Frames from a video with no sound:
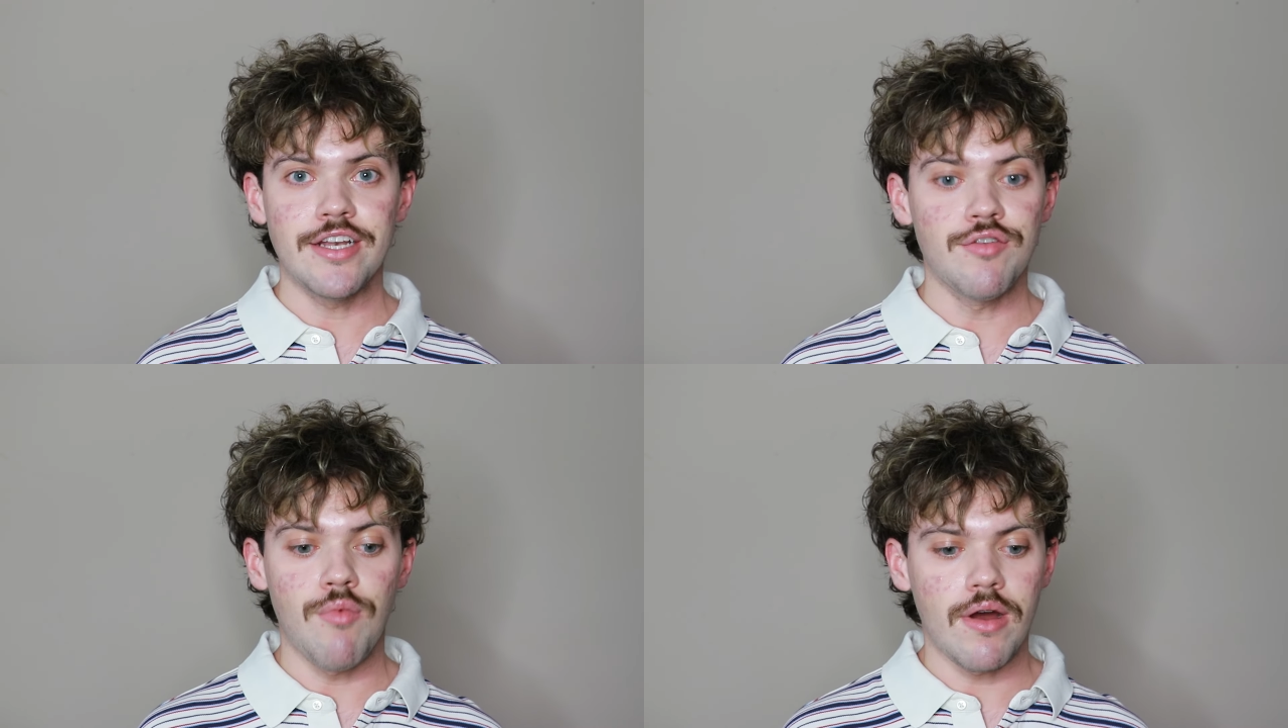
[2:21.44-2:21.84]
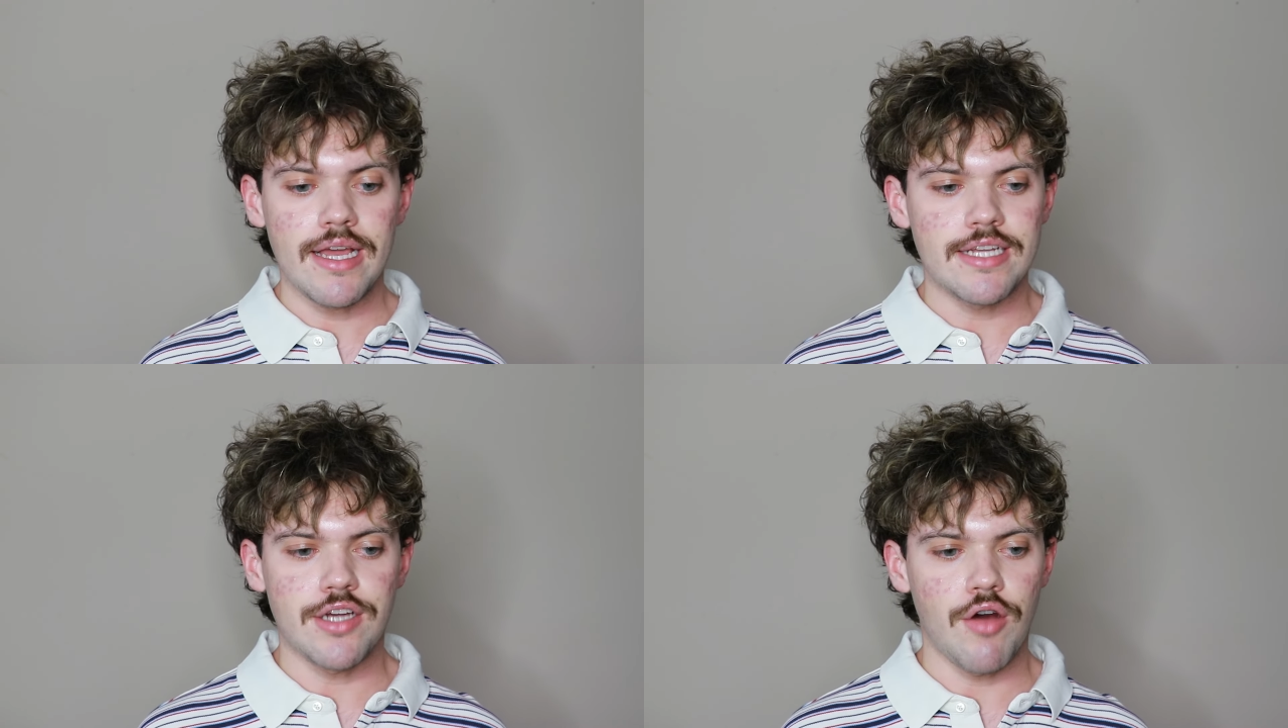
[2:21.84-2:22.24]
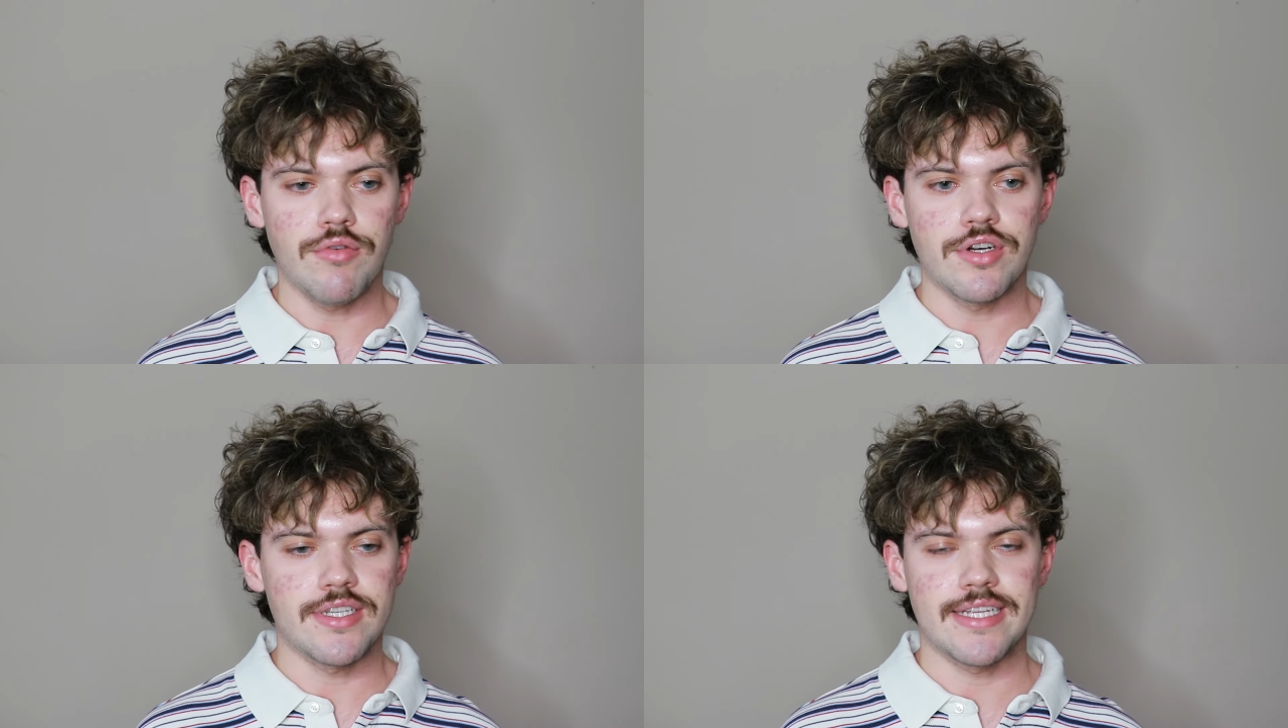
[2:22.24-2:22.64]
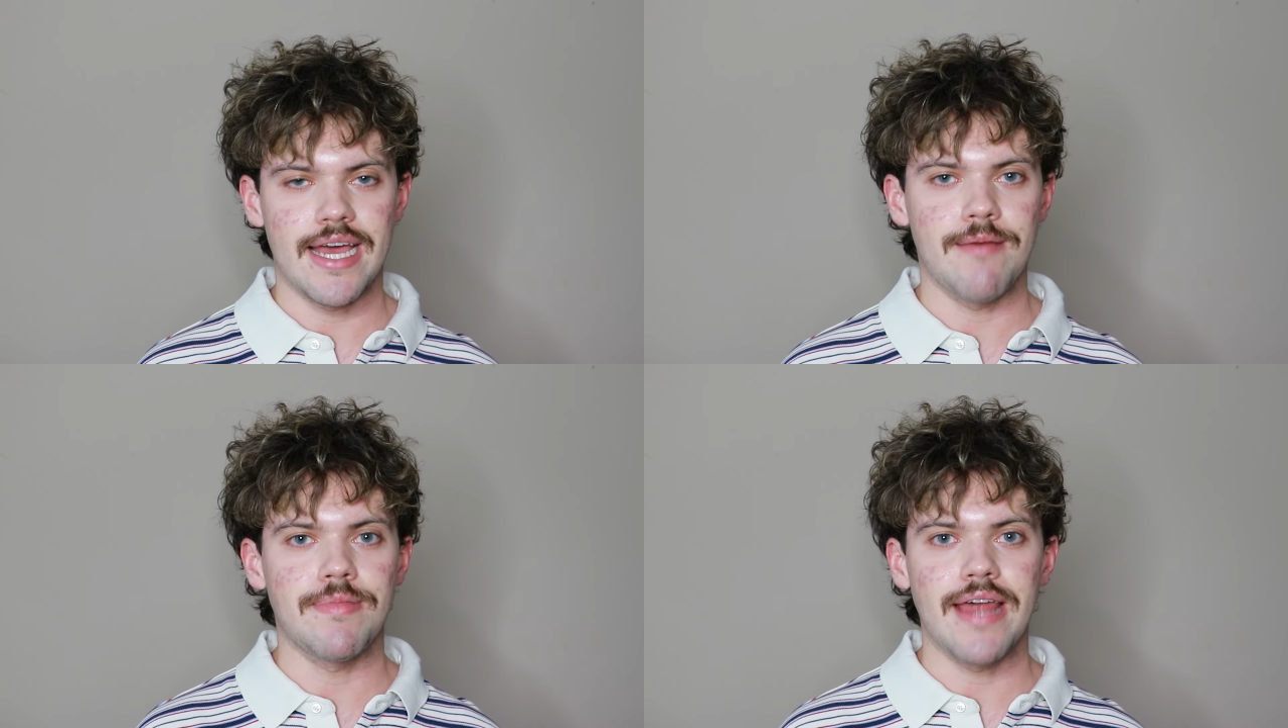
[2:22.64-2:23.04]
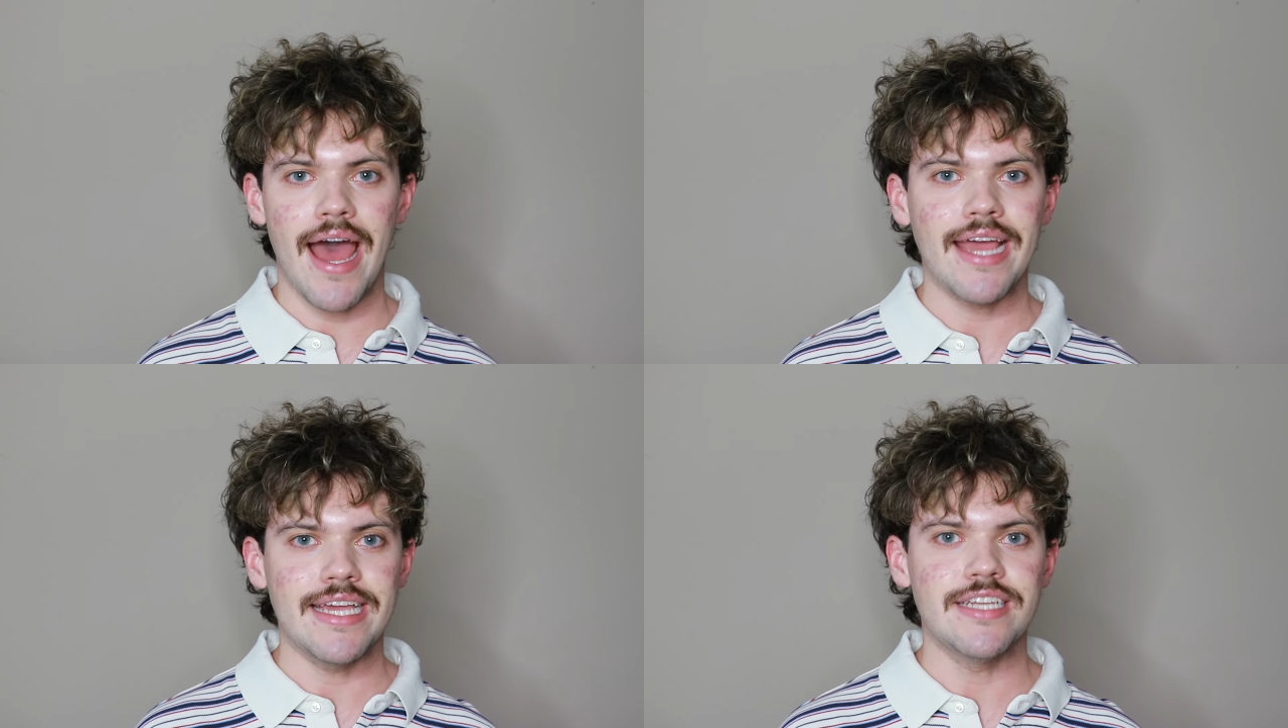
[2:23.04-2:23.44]
and you're wanting a toner step,
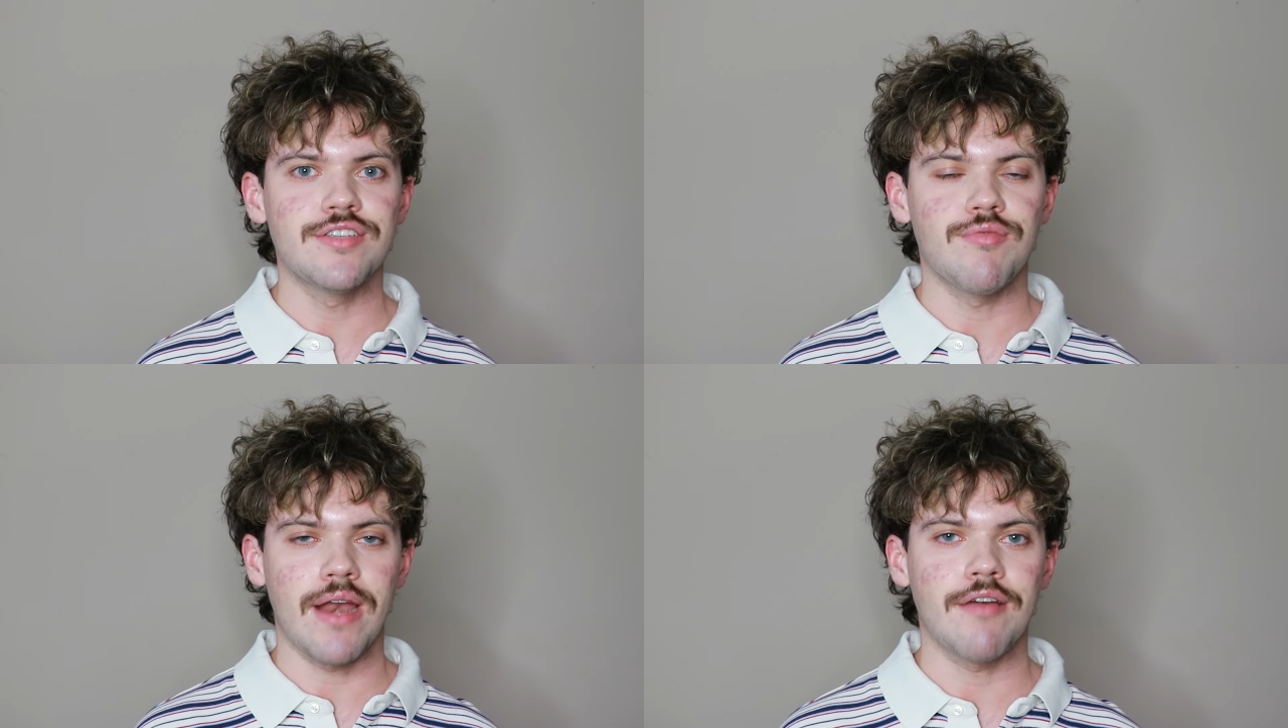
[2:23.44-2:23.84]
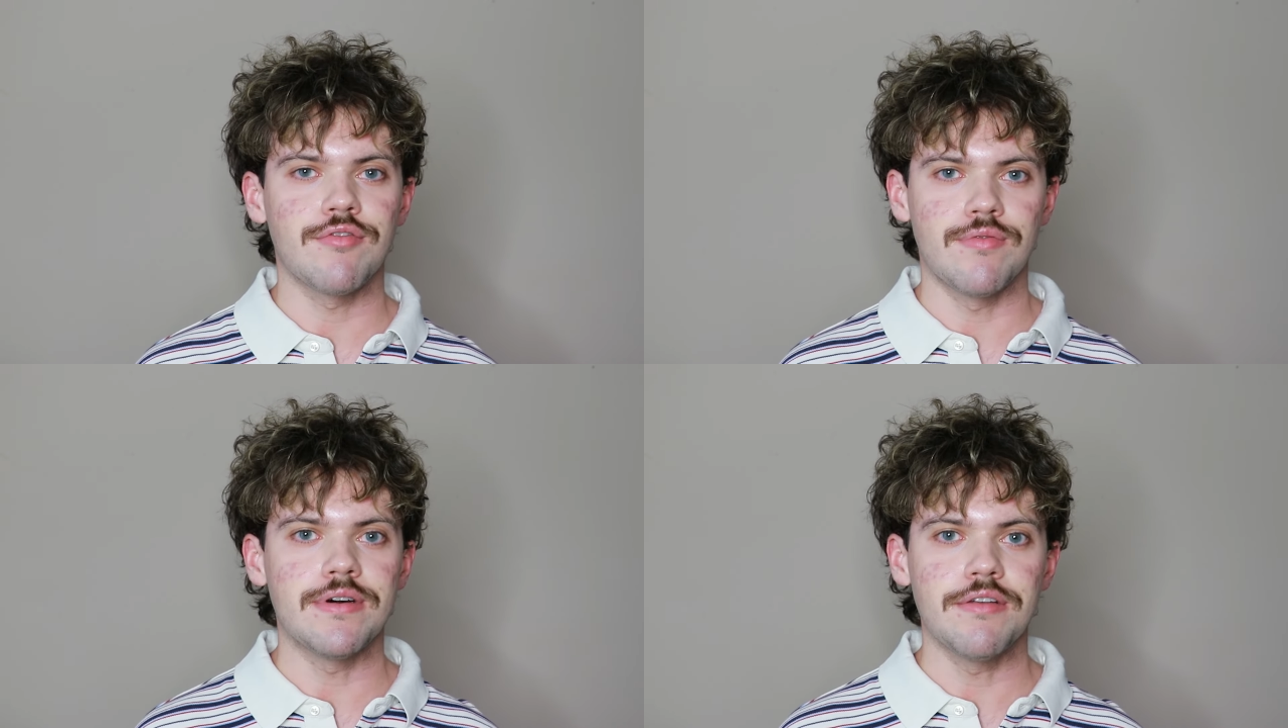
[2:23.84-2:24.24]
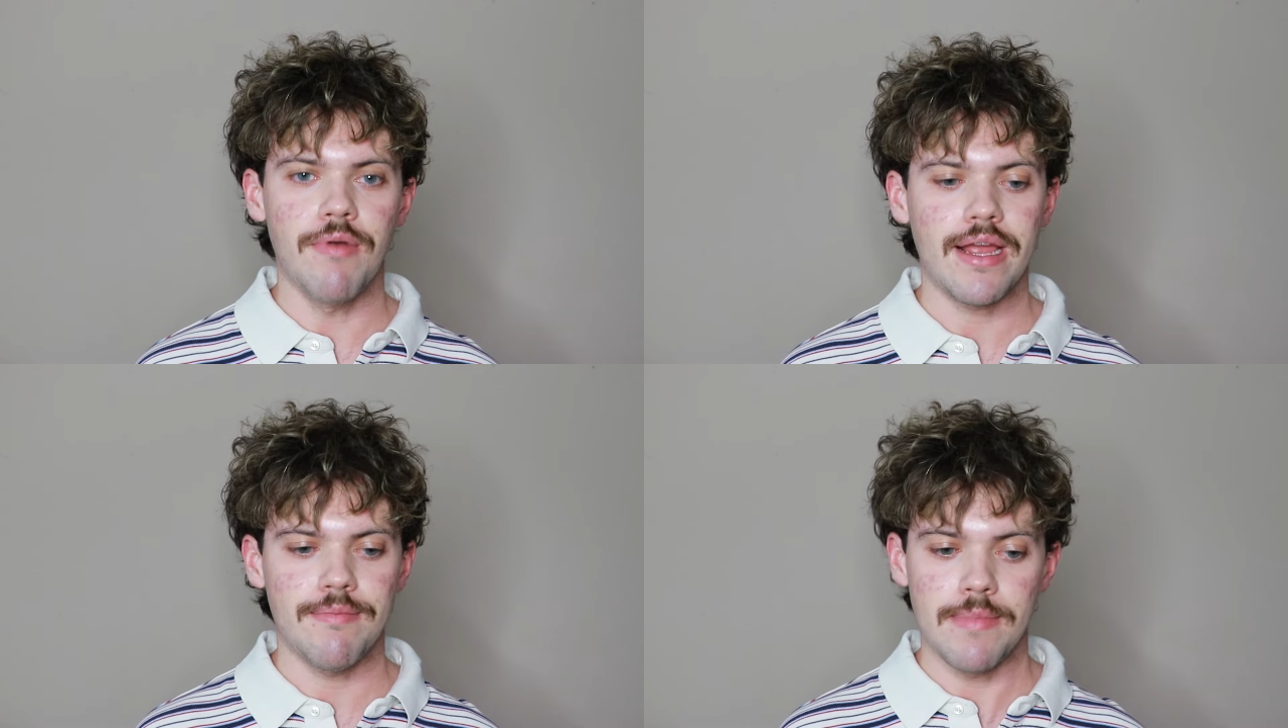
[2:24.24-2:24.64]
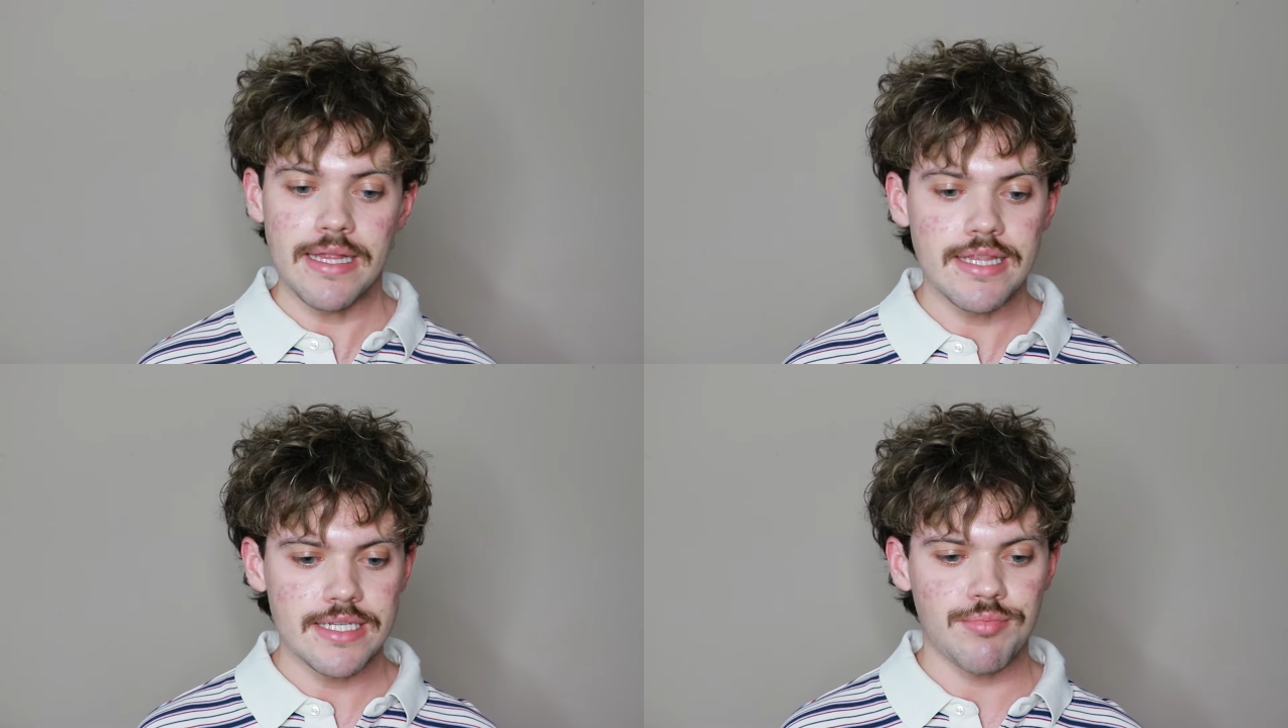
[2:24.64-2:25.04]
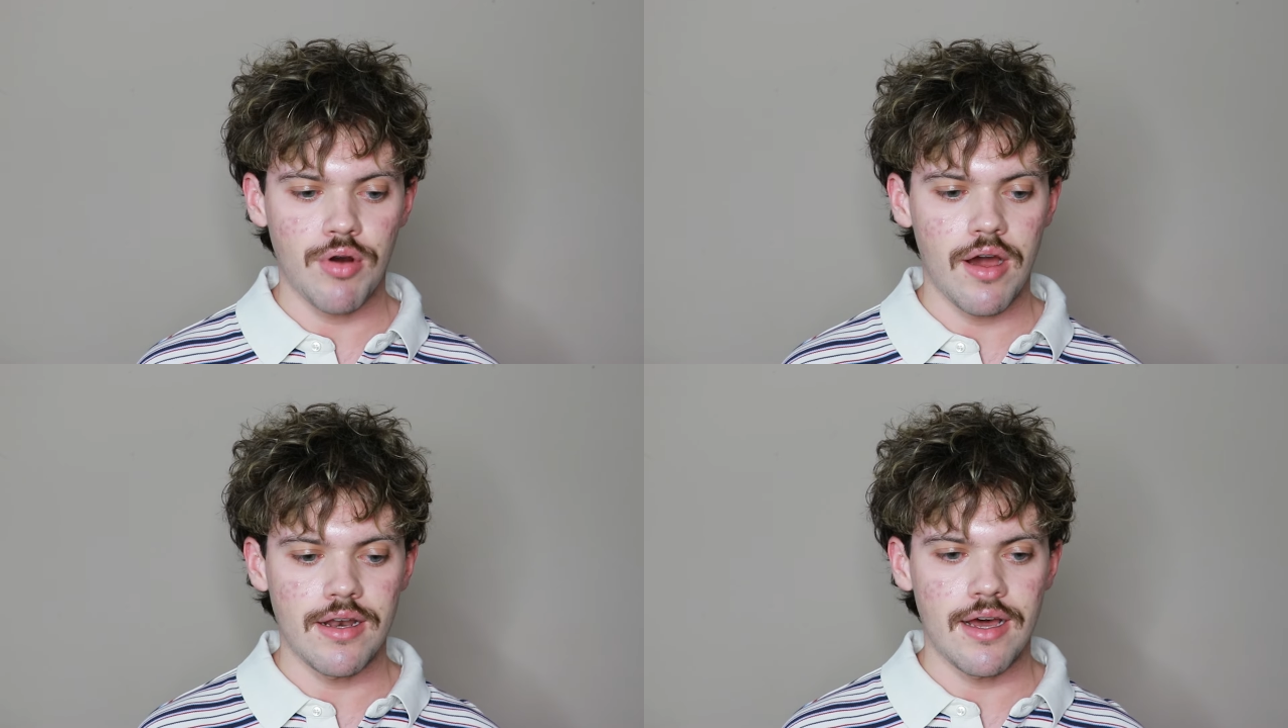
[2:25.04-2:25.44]
that is when I would really recommend this
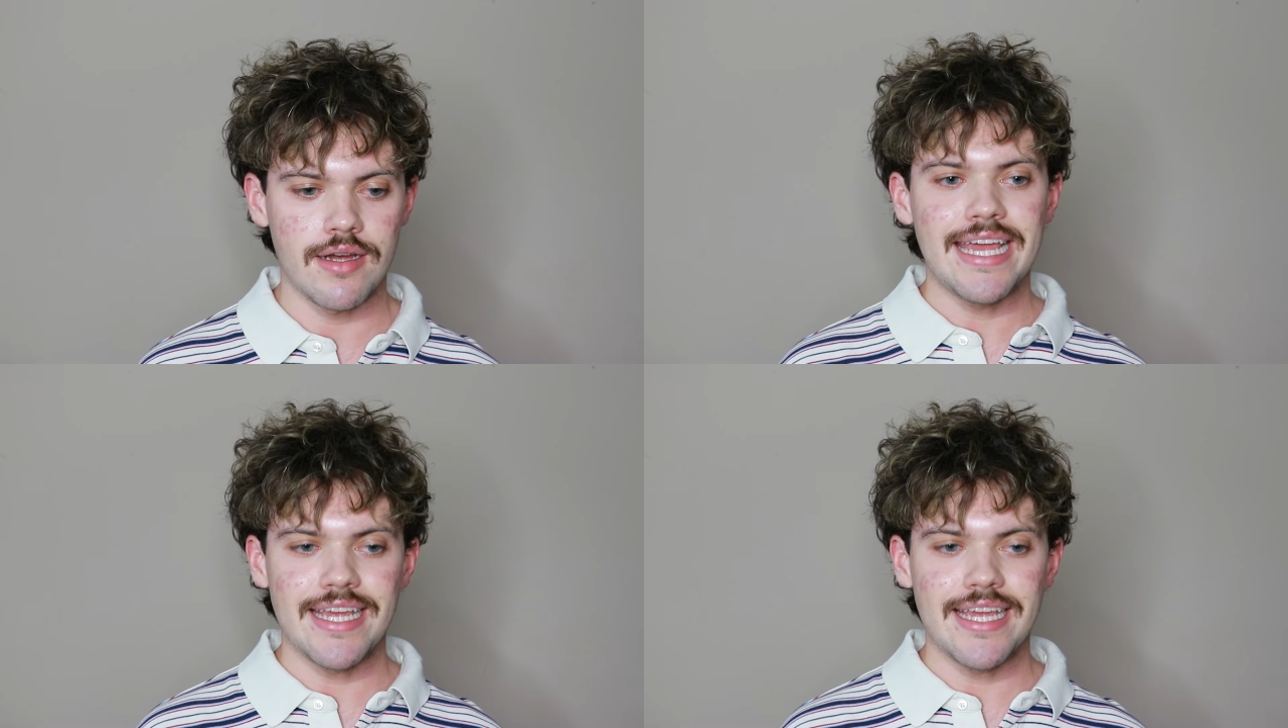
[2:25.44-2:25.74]
product.